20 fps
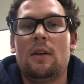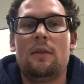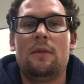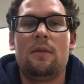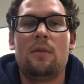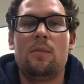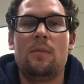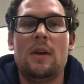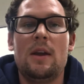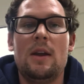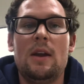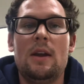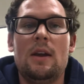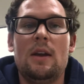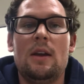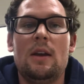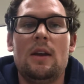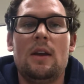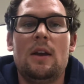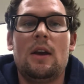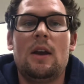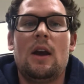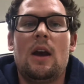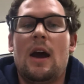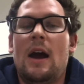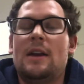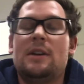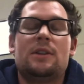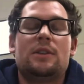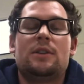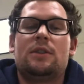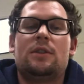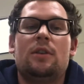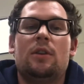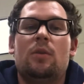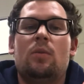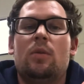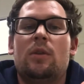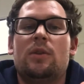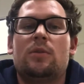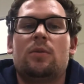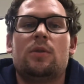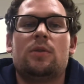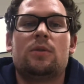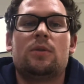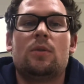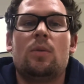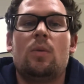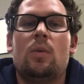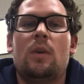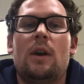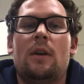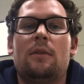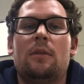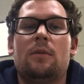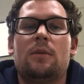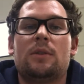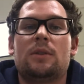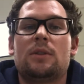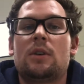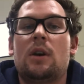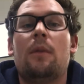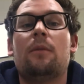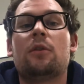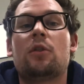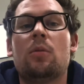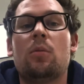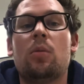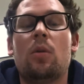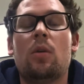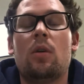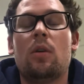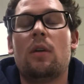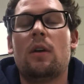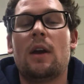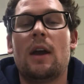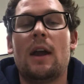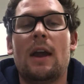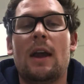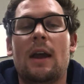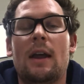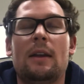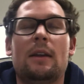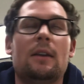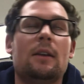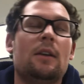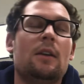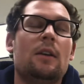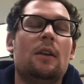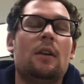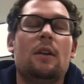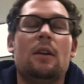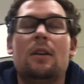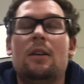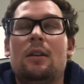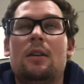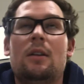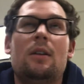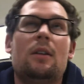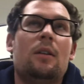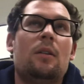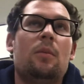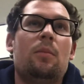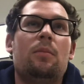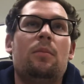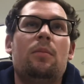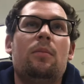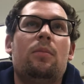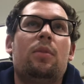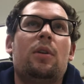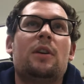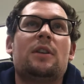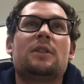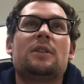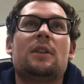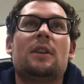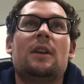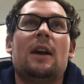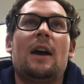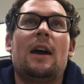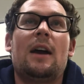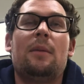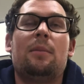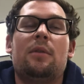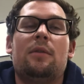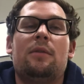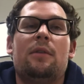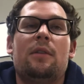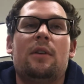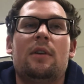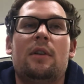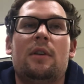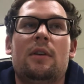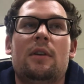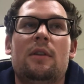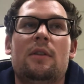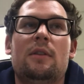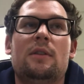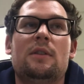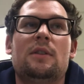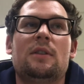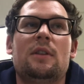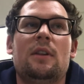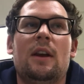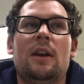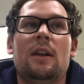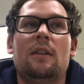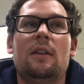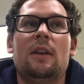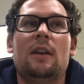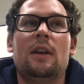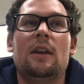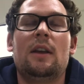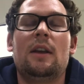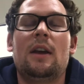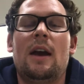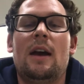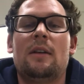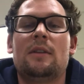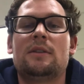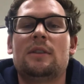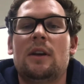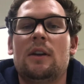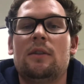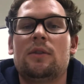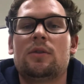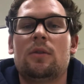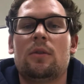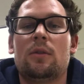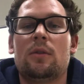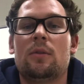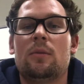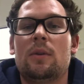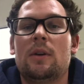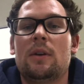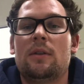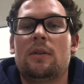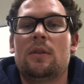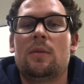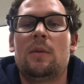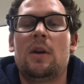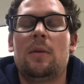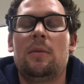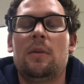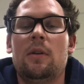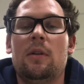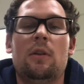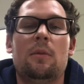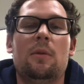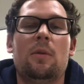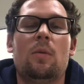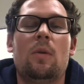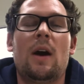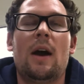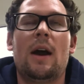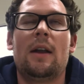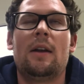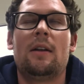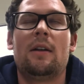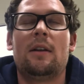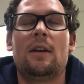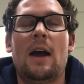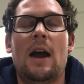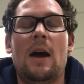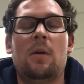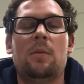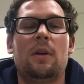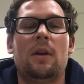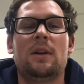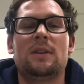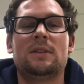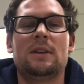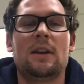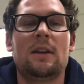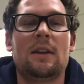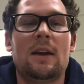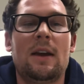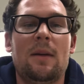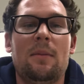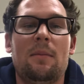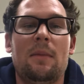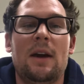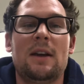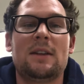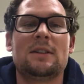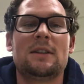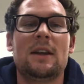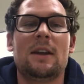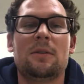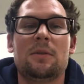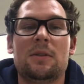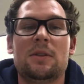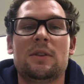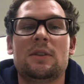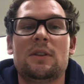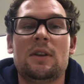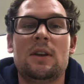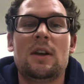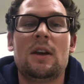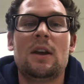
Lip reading: For me, I just stood whatever was comfortable, and personally I preferred slightly outside of shoulder width to maybe a little bit wider. I would probably say that my stance was